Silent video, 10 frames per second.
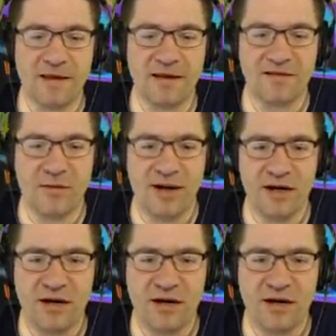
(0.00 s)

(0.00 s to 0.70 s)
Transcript: Is that right?